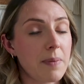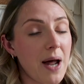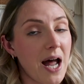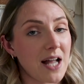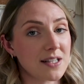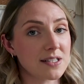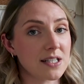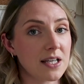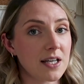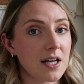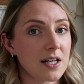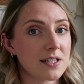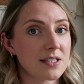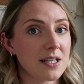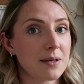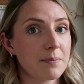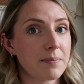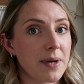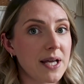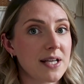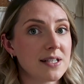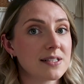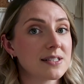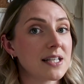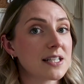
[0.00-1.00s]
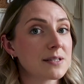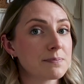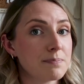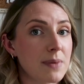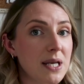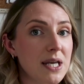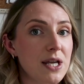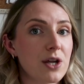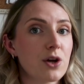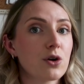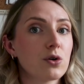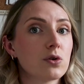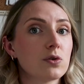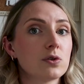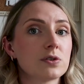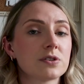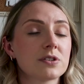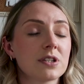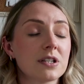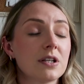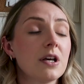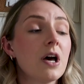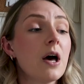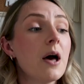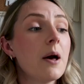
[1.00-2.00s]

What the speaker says: Pattern Cutting Basics mini course